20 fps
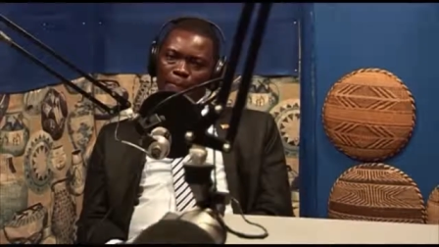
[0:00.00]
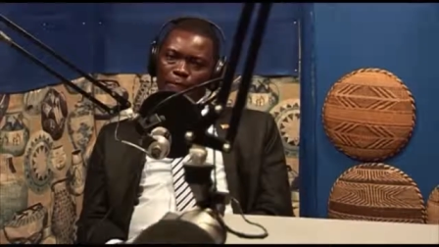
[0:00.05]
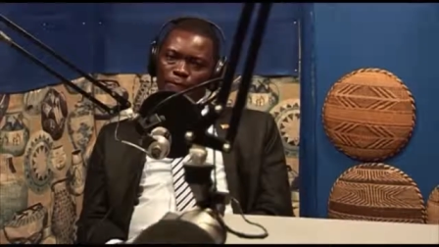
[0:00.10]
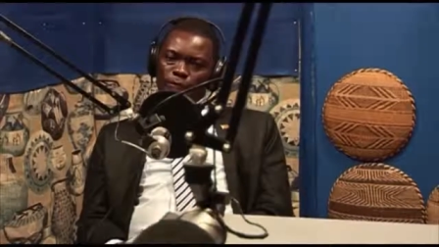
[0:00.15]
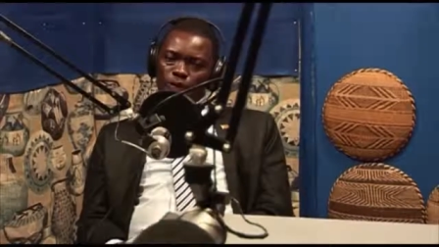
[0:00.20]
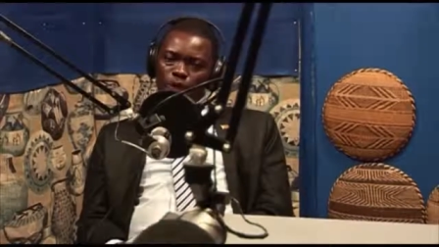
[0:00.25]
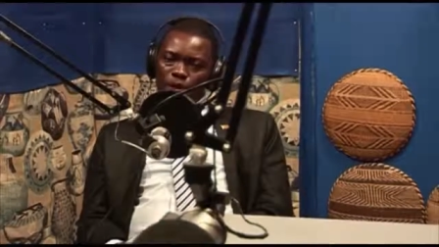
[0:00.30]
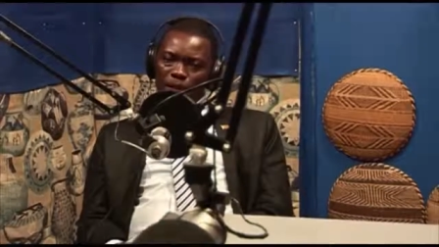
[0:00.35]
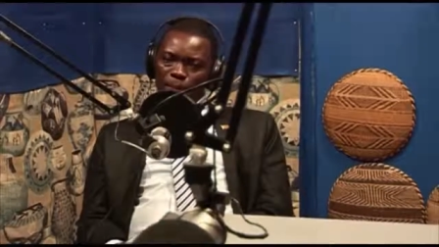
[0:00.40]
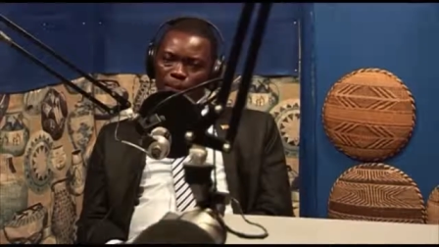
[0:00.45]

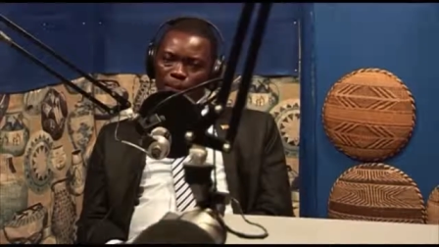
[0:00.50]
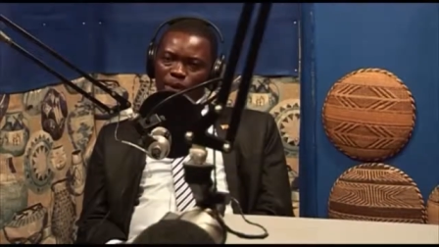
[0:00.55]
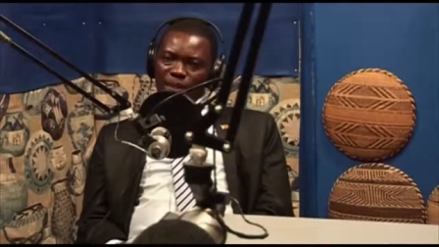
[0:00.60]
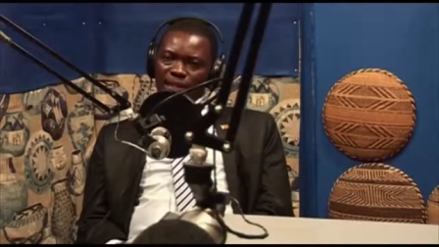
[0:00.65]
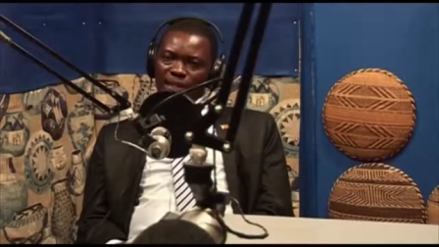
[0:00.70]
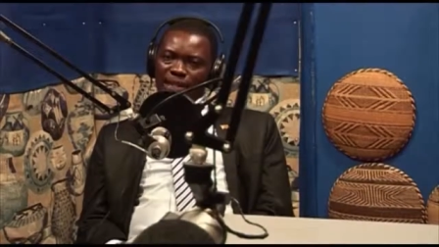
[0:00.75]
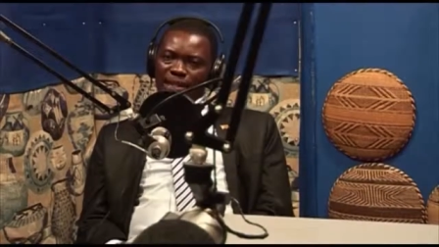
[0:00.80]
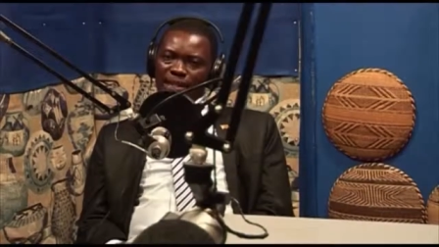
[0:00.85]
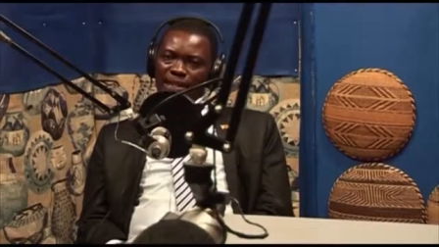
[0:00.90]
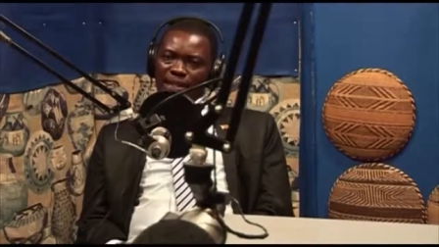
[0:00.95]
fully
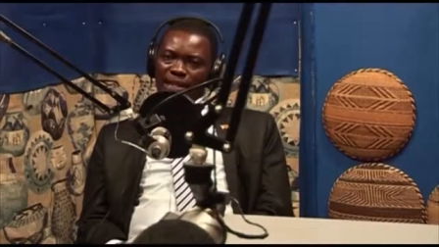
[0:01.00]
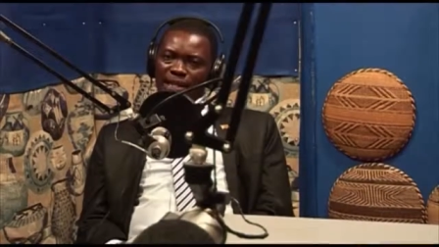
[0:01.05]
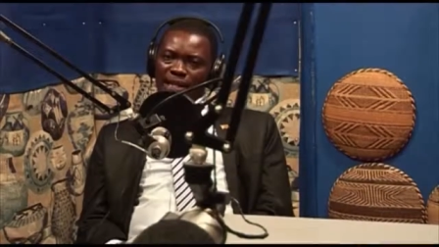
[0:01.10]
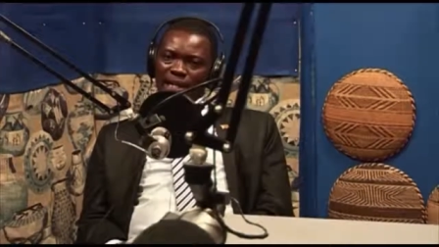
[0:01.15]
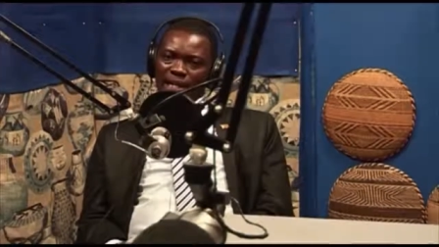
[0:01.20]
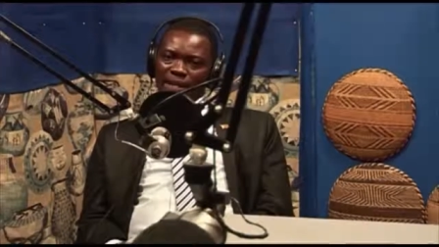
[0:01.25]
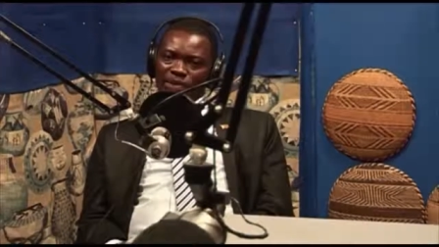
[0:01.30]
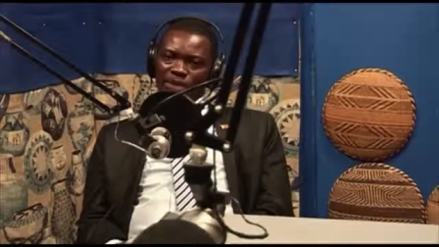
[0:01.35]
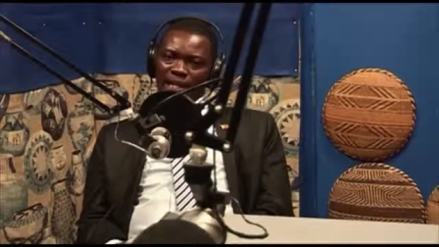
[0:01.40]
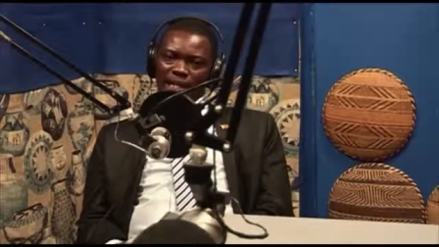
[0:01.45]
protected,
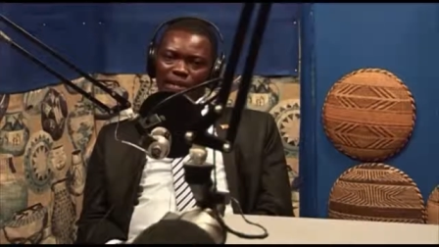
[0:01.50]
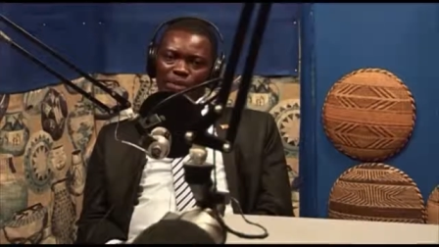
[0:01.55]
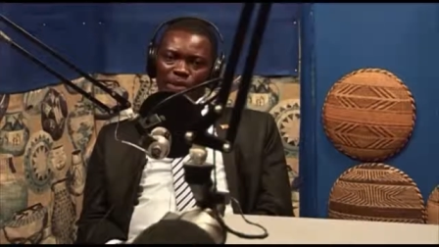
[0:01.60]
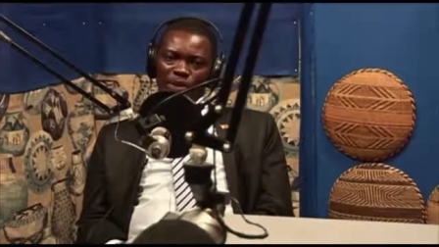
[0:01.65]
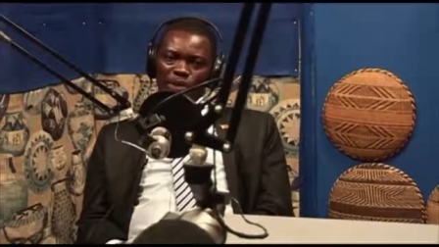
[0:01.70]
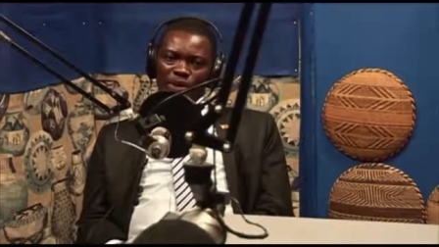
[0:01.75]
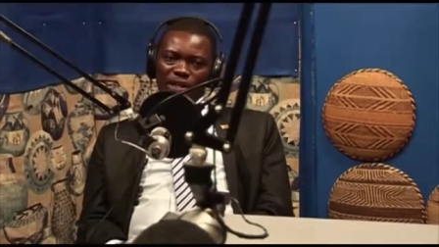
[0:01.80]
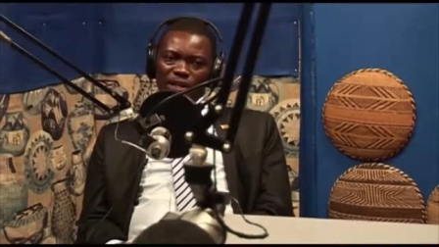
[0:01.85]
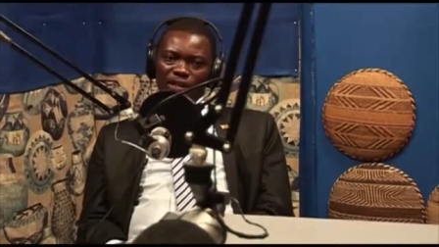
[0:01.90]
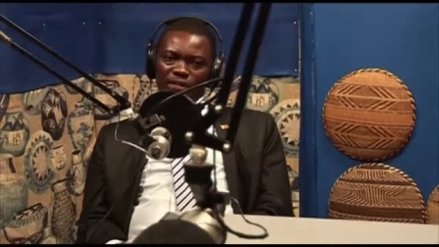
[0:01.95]
so that
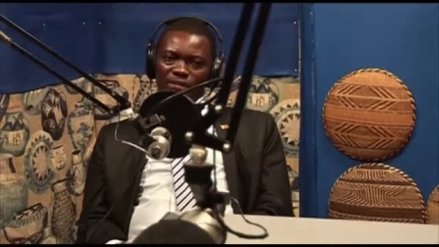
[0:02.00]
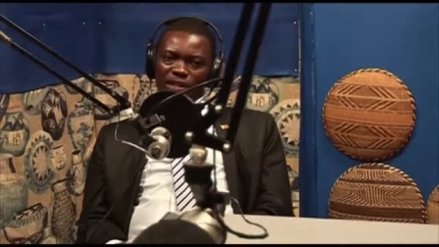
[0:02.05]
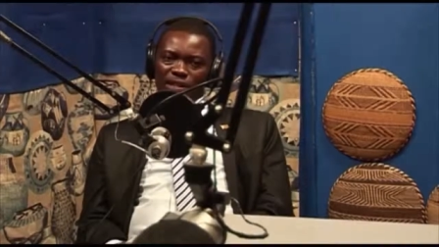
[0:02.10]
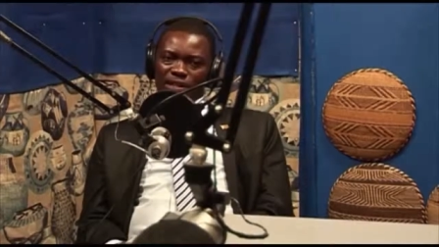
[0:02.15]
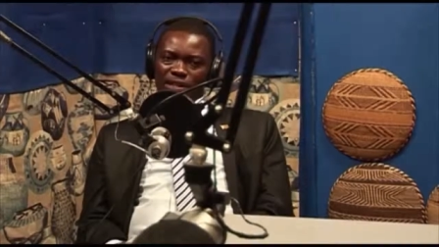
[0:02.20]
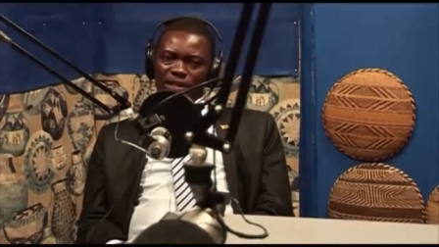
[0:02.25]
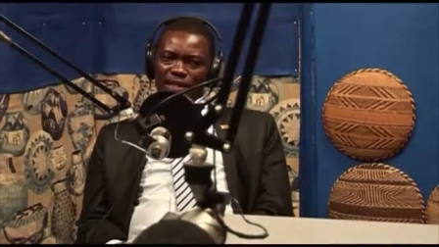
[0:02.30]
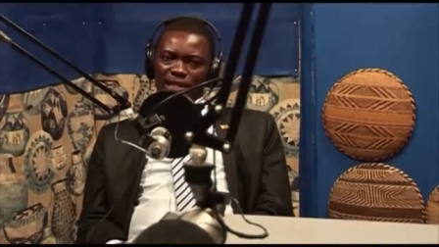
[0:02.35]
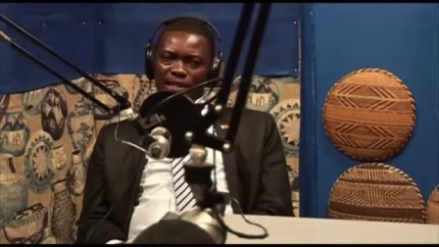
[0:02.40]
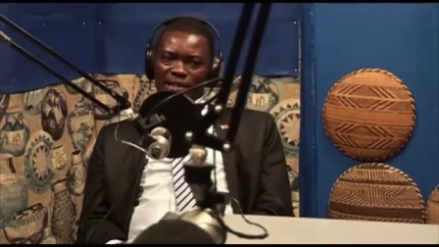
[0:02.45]
we don't have a
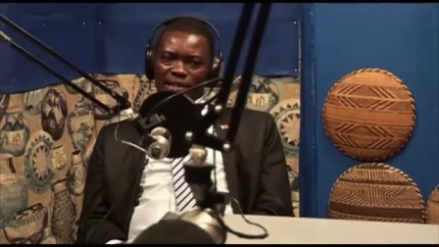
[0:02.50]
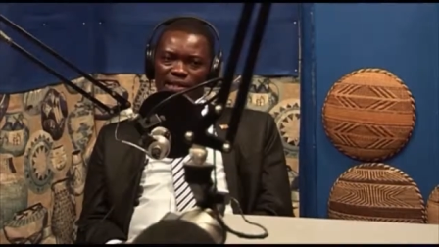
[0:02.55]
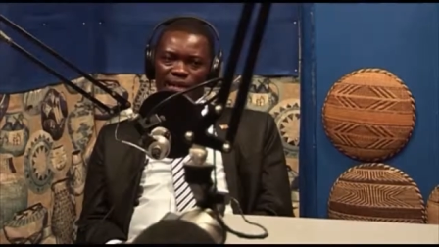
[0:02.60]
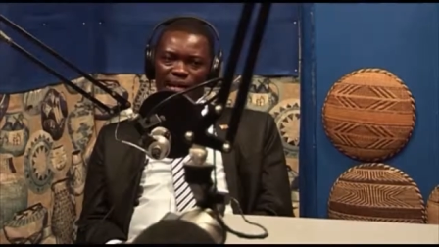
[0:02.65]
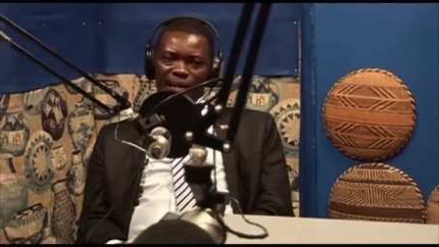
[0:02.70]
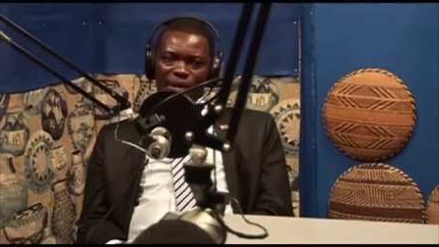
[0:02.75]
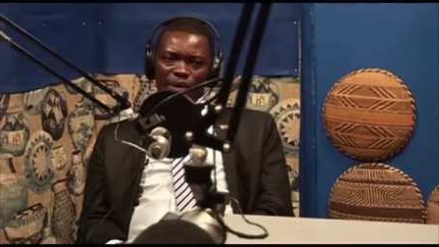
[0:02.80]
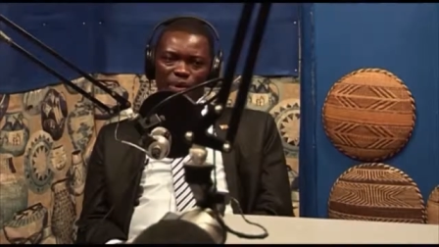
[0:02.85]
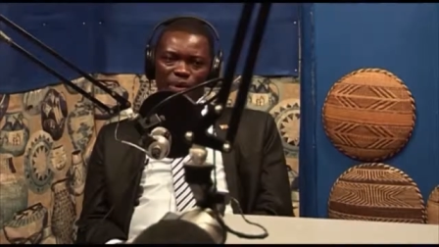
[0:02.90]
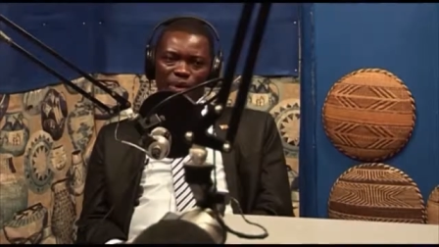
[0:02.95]

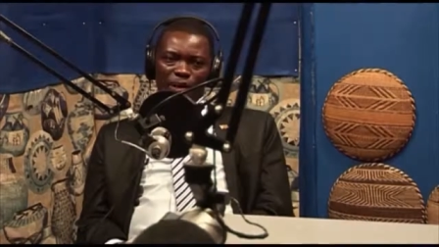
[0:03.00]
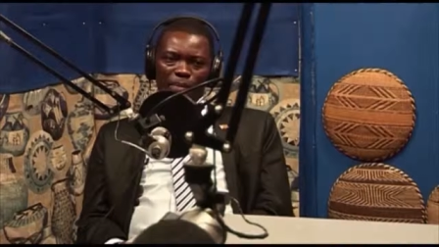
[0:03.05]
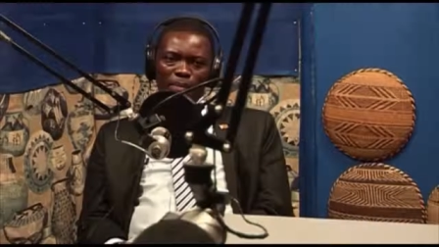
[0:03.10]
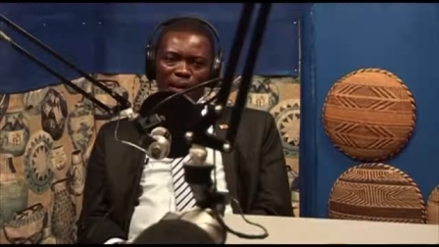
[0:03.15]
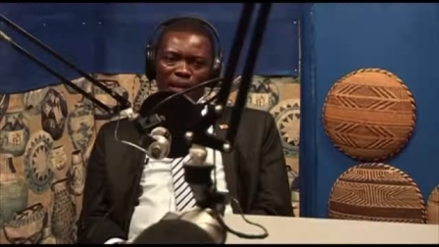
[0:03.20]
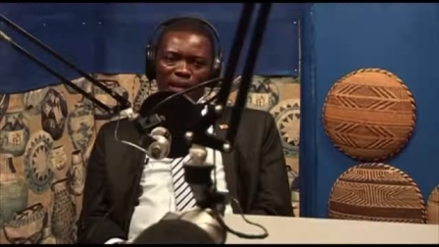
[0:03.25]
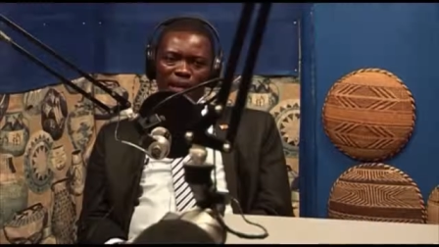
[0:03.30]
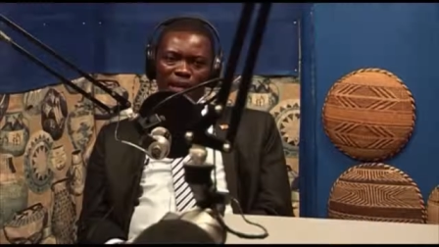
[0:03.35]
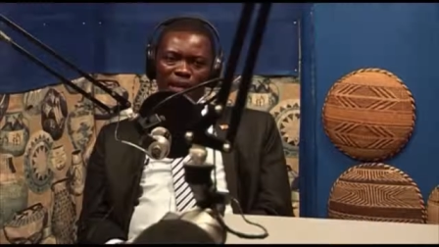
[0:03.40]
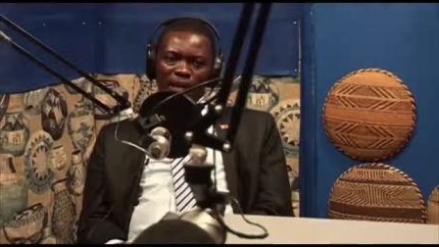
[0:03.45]
scenario
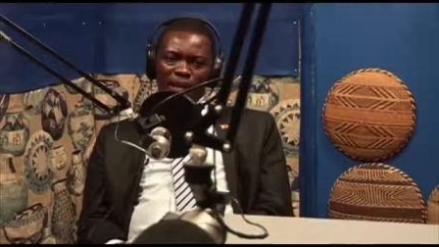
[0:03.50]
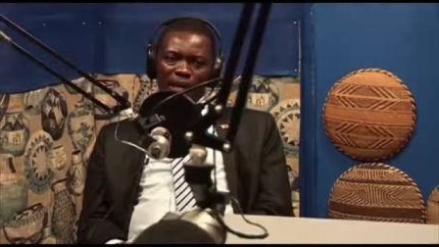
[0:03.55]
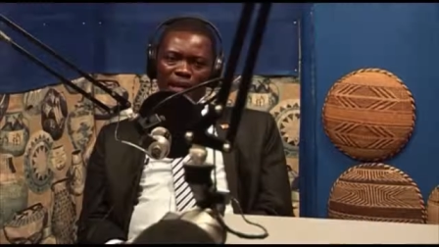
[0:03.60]
whereby